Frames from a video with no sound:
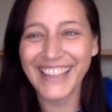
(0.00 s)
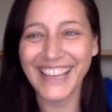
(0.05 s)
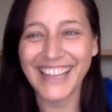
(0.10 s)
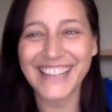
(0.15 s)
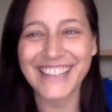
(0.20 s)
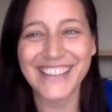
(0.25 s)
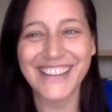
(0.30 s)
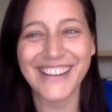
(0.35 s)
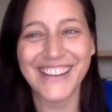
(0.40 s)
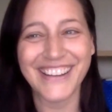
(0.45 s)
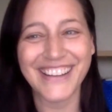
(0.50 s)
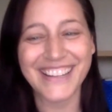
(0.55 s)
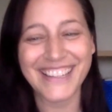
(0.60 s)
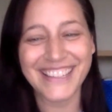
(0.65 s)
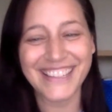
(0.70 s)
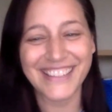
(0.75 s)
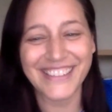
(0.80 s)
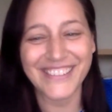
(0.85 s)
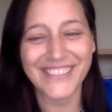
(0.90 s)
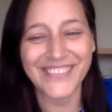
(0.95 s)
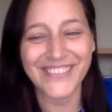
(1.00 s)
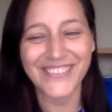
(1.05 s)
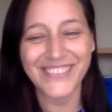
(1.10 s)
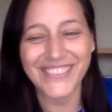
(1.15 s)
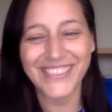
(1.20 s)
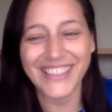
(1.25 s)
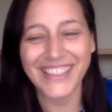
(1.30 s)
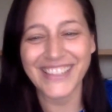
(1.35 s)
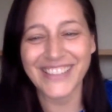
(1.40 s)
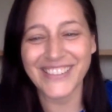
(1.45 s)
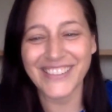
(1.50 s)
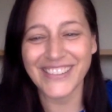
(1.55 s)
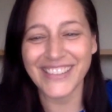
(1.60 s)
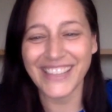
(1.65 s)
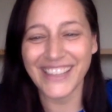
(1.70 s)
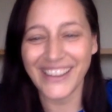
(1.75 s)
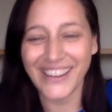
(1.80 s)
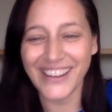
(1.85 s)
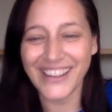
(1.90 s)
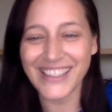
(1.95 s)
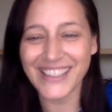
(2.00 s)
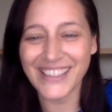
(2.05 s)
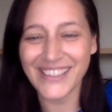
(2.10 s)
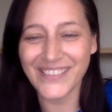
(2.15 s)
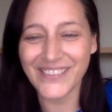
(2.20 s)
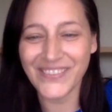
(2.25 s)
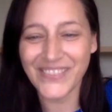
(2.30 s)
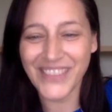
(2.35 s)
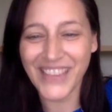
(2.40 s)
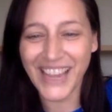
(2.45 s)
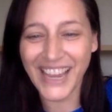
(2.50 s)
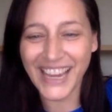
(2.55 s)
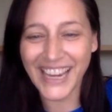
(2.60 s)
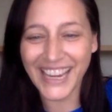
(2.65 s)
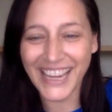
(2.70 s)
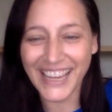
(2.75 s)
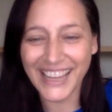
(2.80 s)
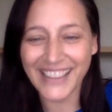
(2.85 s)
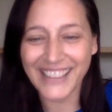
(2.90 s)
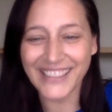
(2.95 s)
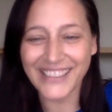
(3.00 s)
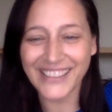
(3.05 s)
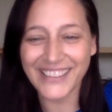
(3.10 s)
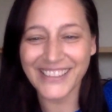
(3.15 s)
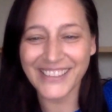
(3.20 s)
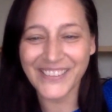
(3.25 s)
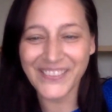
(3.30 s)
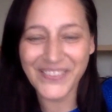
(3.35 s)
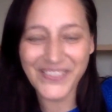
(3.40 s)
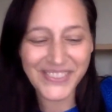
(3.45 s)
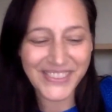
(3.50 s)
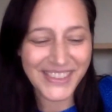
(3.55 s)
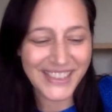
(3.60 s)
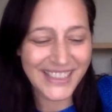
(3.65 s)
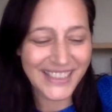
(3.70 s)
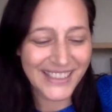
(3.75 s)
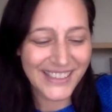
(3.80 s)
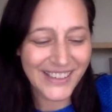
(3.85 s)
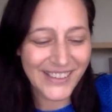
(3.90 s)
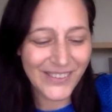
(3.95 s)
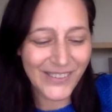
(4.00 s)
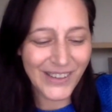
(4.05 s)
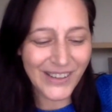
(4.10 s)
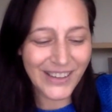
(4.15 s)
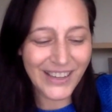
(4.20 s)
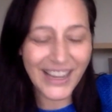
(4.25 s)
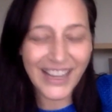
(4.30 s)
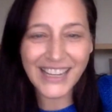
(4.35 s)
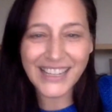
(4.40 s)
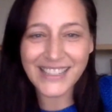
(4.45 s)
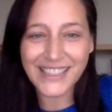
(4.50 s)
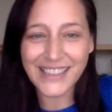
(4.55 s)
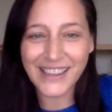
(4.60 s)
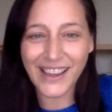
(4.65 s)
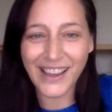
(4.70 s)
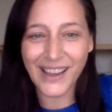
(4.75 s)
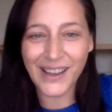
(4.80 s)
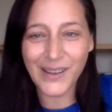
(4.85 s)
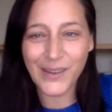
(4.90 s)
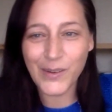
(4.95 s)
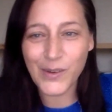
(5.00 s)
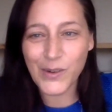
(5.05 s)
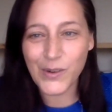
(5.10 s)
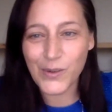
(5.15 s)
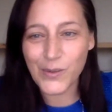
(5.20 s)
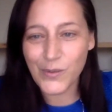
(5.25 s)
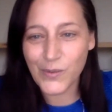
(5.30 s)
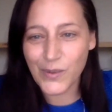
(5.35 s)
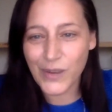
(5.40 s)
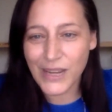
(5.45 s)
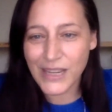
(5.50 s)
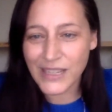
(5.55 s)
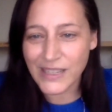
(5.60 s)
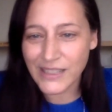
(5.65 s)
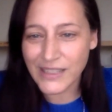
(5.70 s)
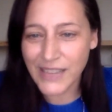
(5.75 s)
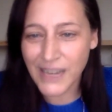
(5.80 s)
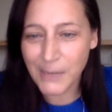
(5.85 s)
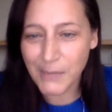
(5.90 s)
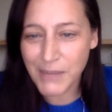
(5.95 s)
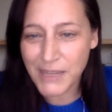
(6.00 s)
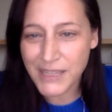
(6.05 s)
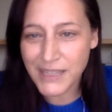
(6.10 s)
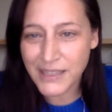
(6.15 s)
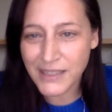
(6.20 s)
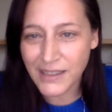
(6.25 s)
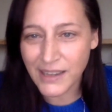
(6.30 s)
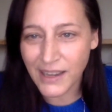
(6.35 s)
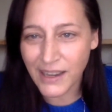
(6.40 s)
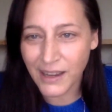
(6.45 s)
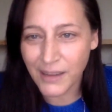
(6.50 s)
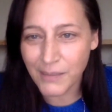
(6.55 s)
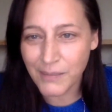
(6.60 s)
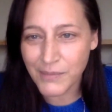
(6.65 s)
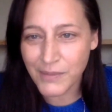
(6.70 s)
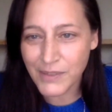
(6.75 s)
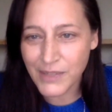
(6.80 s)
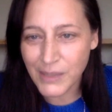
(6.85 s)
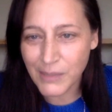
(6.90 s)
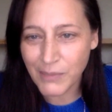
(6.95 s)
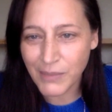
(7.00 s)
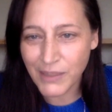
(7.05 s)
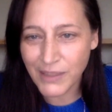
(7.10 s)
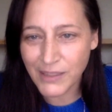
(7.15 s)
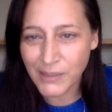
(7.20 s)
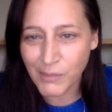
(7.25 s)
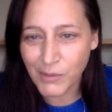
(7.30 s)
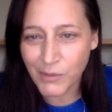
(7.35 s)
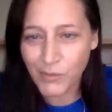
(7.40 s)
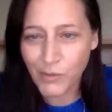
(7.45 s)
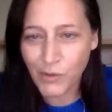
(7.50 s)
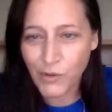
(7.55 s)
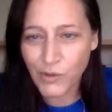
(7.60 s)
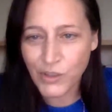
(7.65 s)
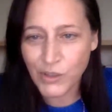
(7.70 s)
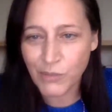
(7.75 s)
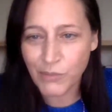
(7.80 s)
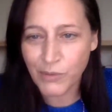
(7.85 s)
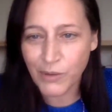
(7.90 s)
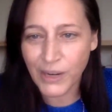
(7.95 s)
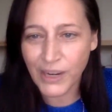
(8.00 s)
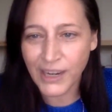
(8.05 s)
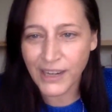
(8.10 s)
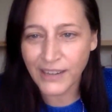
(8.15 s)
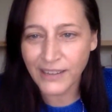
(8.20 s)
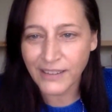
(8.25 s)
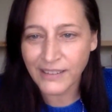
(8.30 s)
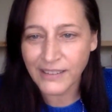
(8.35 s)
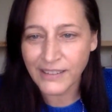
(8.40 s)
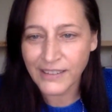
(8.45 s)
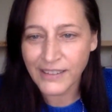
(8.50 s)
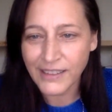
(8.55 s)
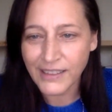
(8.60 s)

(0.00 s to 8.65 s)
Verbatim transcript: That's awesome. That's really awesome. Hi, Ethel. Well, guys, uh, is, did I miss um, something someone wrote to pray?